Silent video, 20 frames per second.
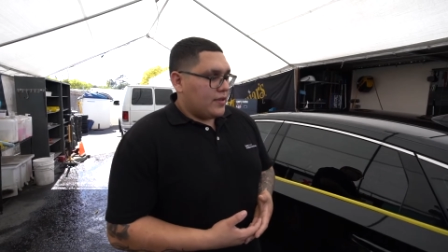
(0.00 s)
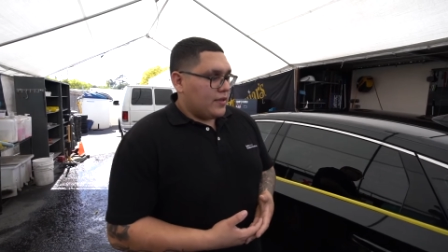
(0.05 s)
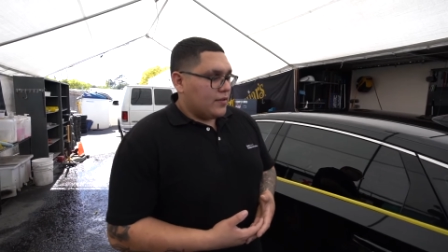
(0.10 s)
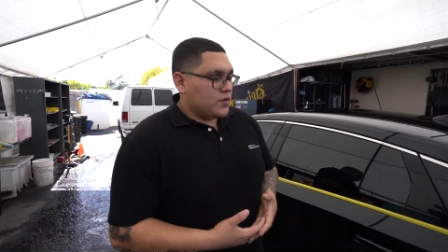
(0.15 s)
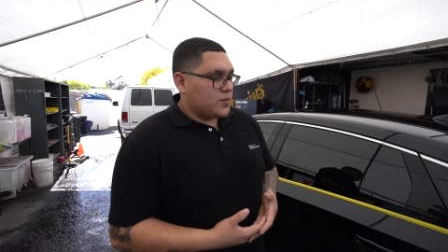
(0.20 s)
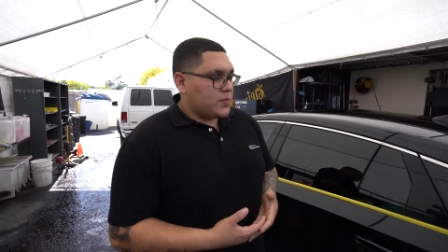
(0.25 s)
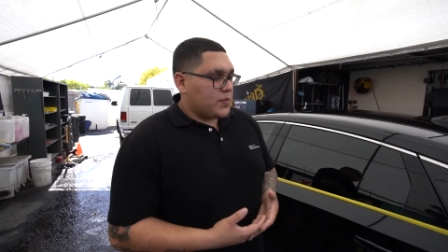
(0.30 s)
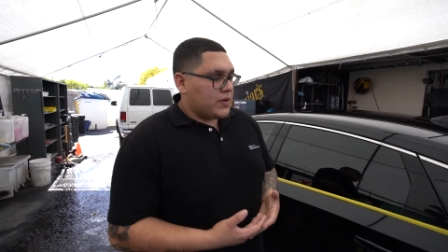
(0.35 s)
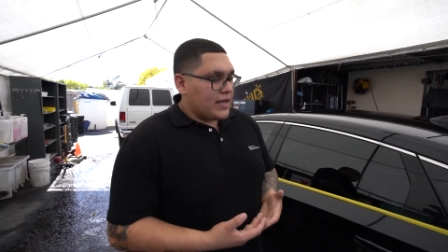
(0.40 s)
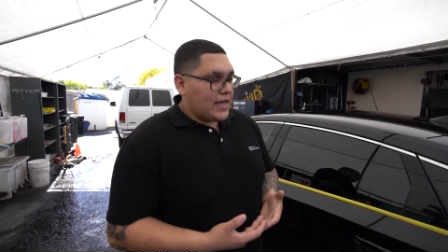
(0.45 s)

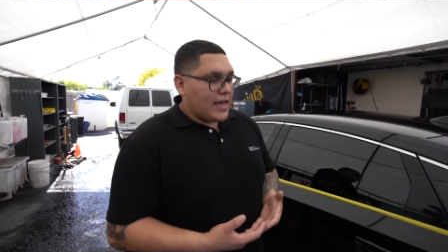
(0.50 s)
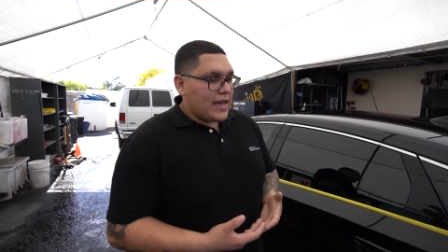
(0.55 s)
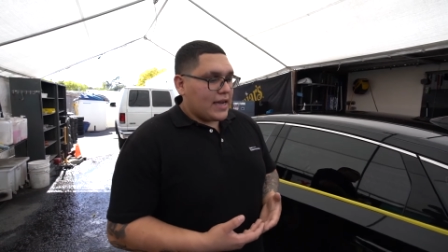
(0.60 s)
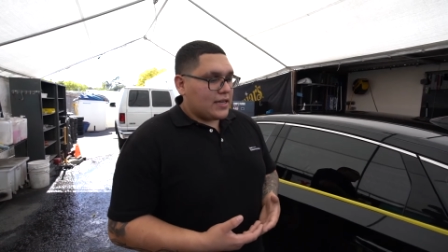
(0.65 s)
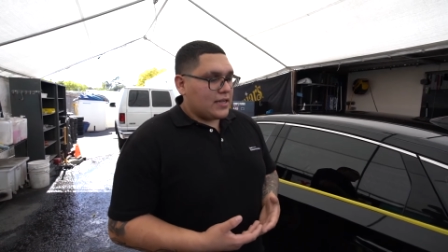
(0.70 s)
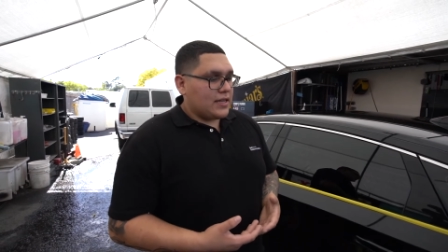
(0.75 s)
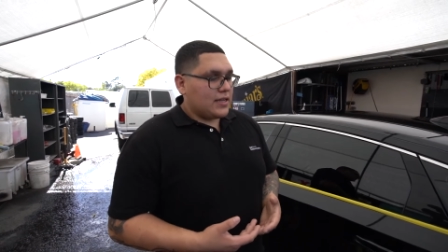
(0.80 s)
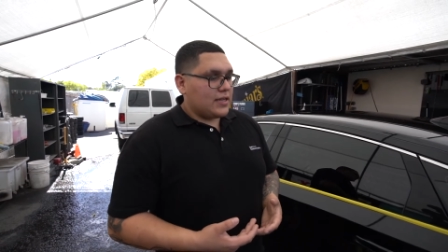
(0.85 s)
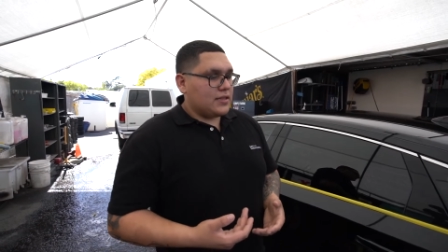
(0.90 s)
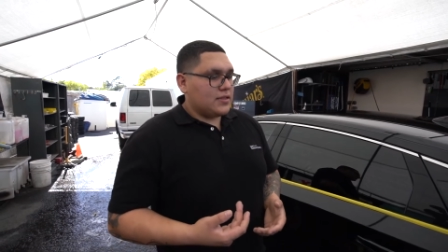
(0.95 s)
was pretty
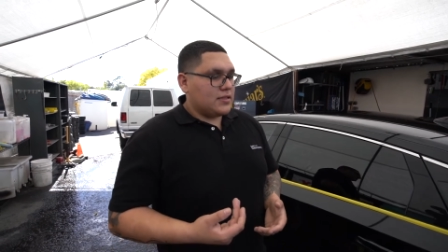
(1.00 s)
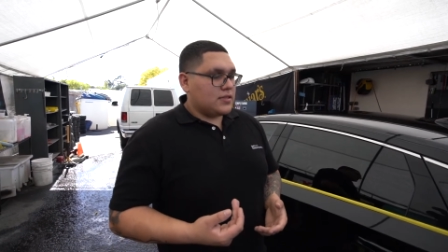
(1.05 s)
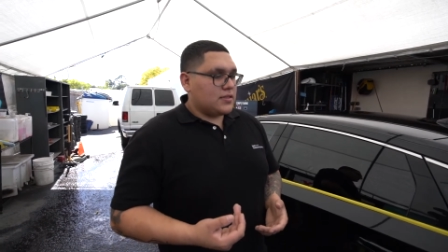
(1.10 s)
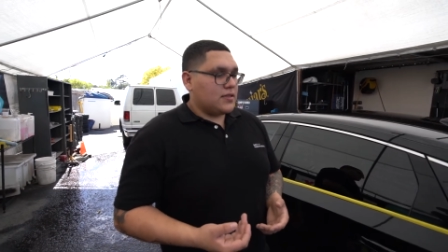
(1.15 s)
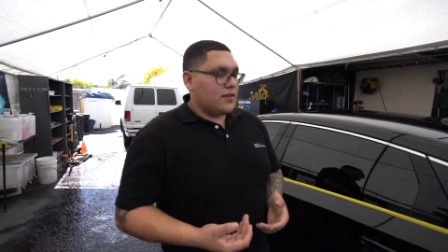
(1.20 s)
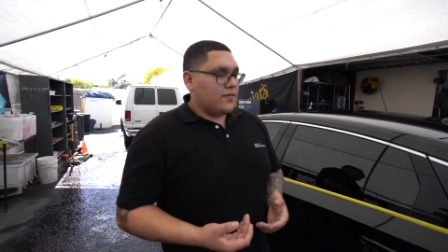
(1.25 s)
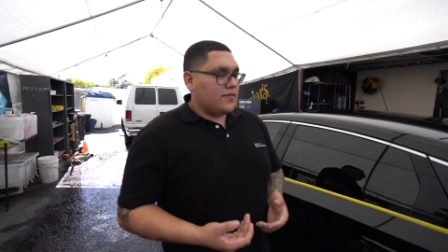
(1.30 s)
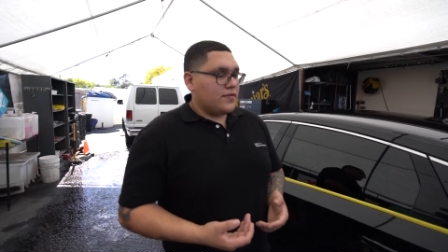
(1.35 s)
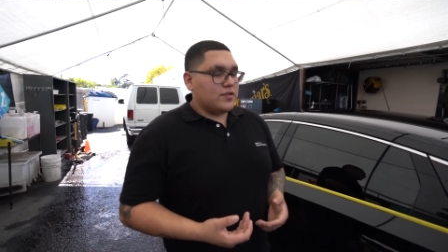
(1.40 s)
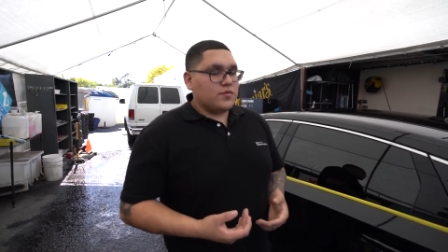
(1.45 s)
hectic. This
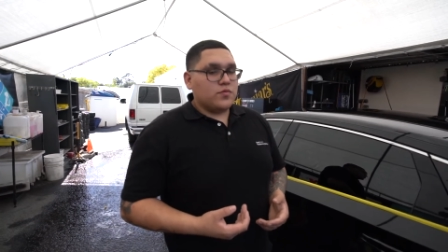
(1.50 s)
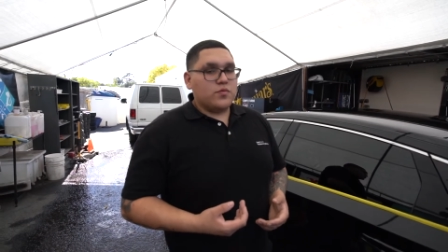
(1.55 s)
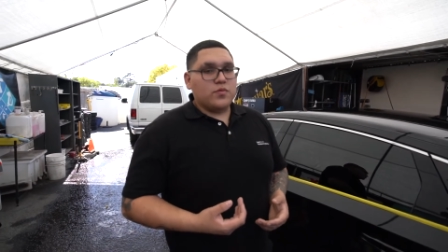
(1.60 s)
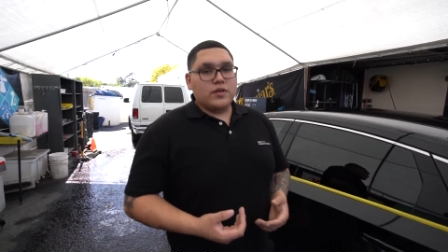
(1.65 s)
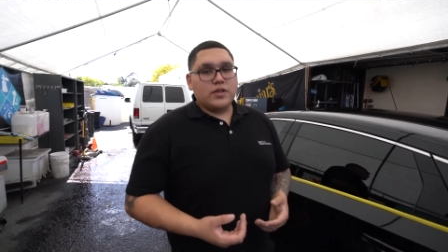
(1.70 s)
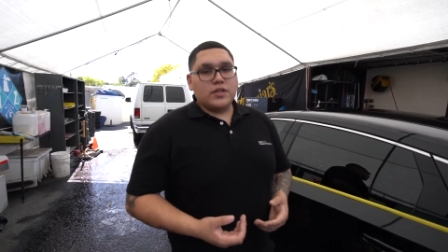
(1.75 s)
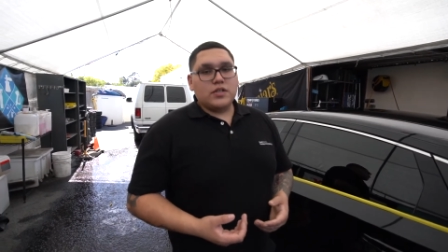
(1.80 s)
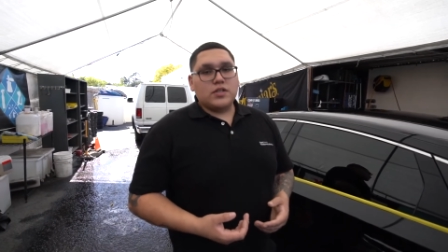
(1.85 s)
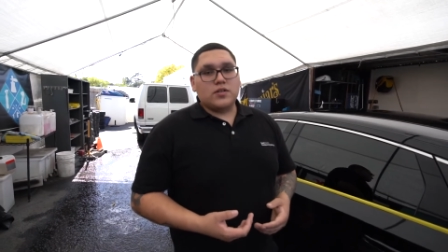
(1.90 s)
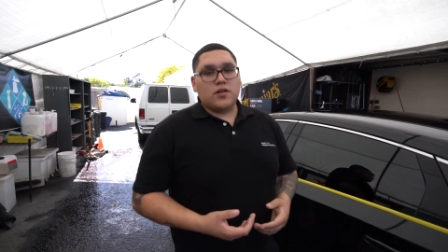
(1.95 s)
stuff is
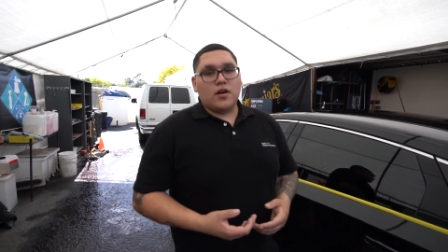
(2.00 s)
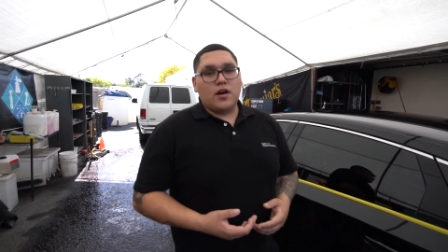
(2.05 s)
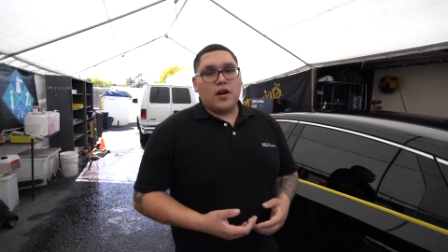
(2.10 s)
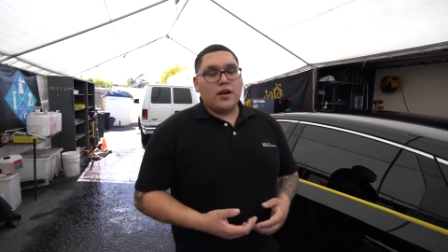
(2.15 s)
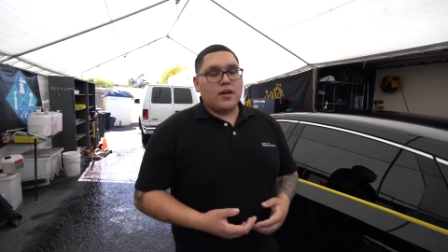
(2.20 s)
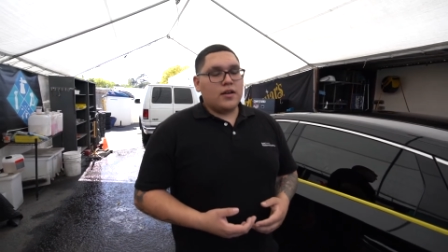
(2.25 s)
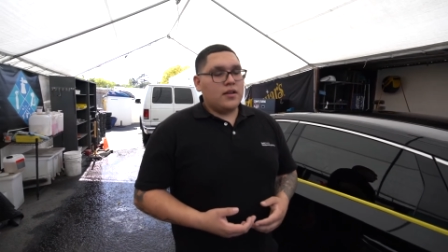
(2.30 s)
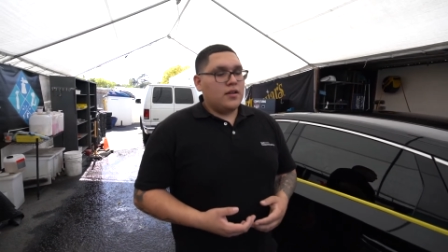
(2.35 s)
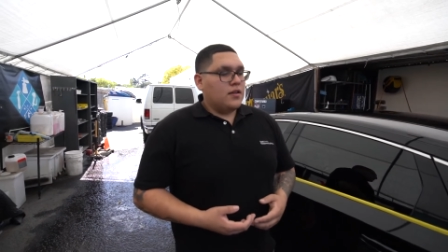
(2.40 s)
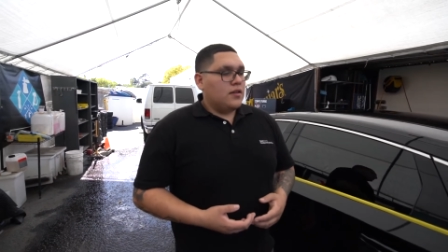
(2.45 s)
really
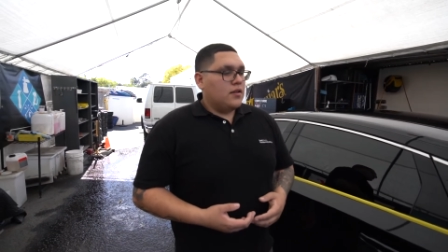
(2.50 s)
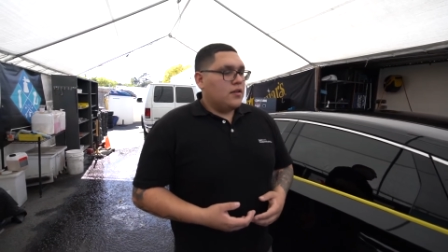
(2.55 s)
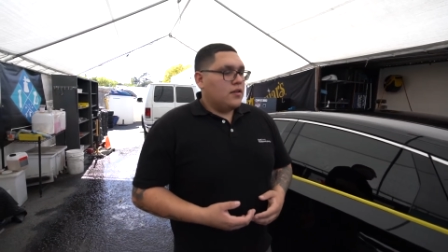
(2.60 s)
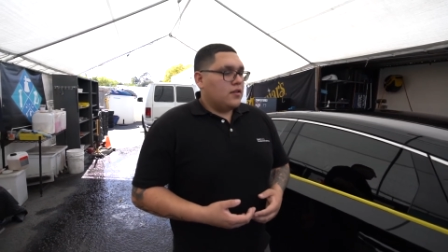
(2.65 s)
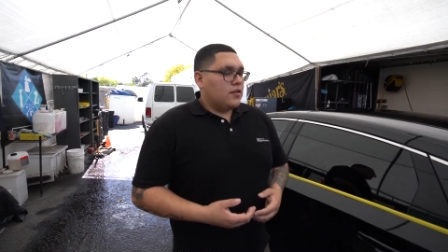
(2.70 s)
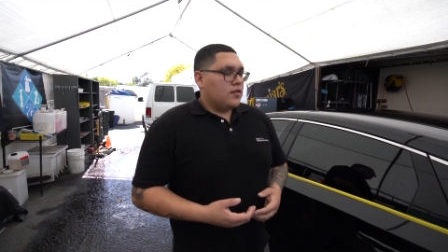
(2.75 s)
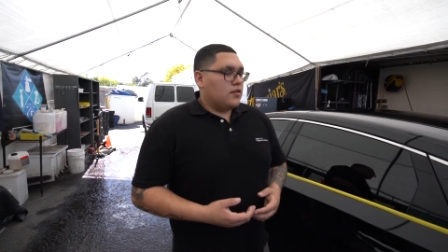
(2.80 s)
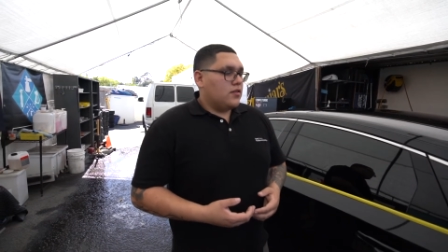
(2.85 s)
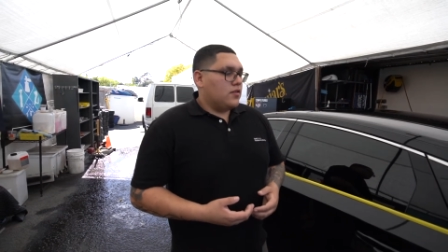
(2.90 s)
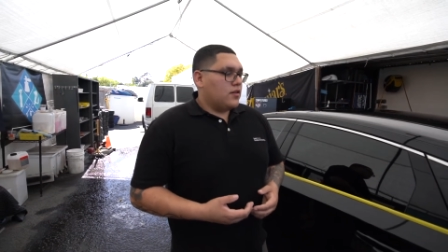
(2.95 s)
strong.
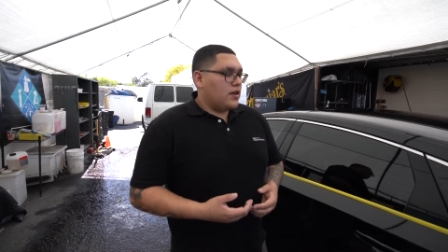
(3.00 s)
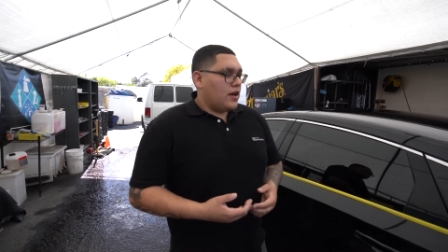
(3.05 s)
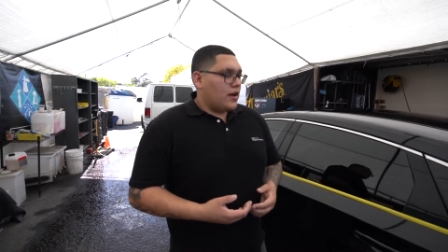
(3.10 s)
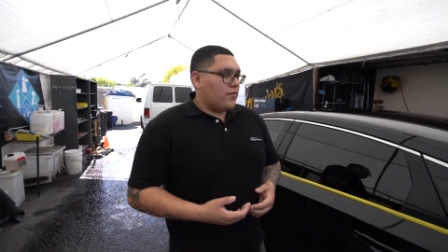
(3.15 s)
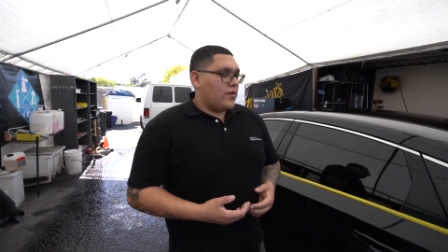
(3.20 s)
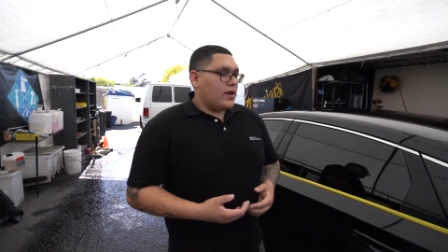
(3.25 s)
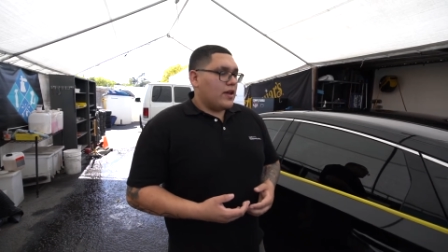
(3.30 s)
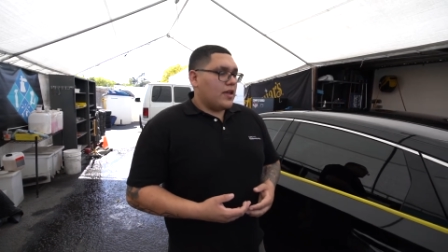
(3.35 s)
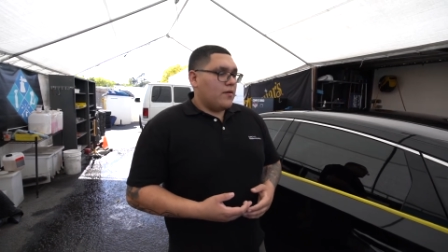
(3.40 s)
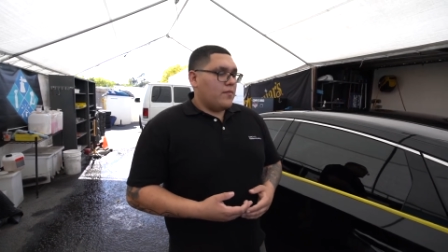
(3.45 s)
Do not
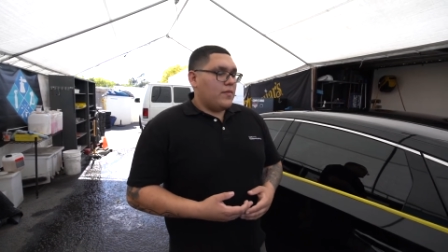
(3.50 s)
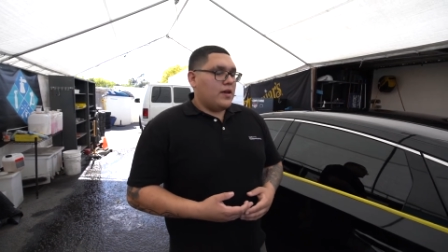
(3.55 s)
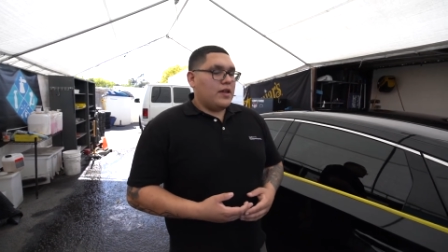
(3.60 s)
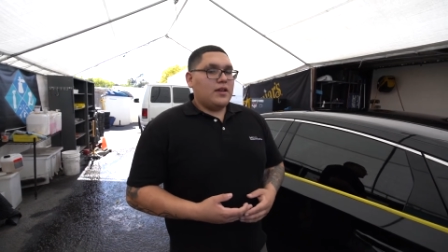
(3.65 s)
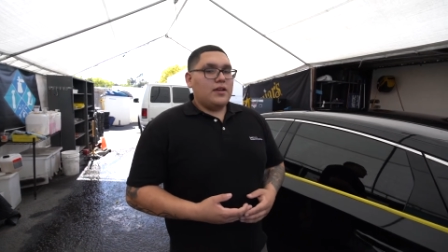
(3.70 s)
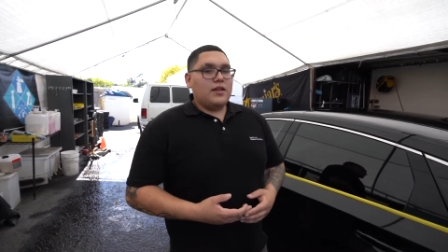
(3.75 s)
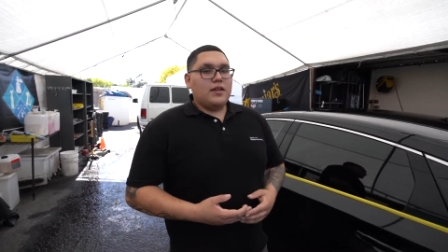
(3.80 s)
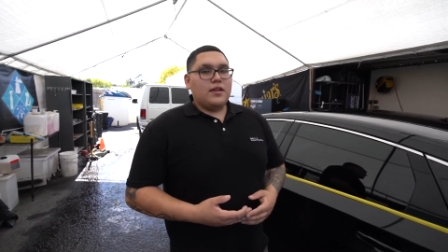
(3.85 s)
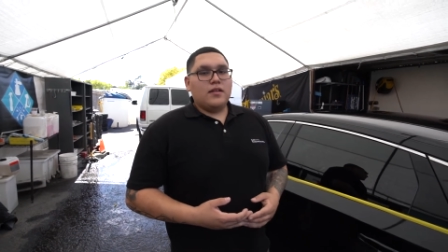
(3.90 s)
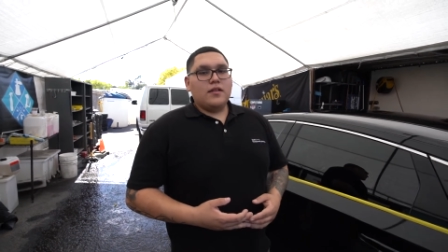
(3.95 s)

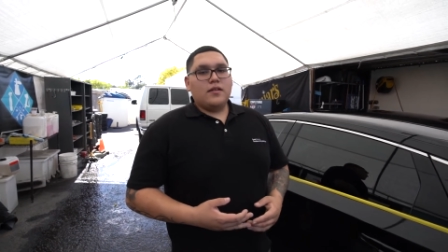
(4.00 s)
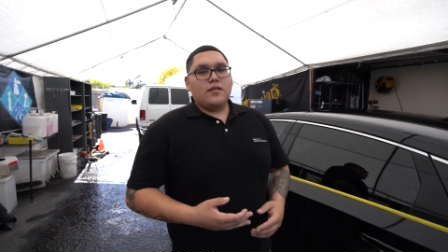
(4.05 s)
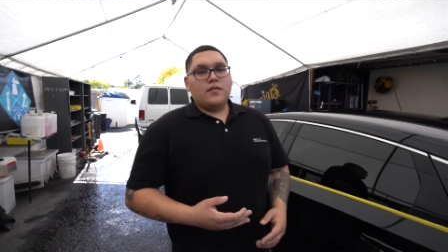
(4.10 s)
recommend it.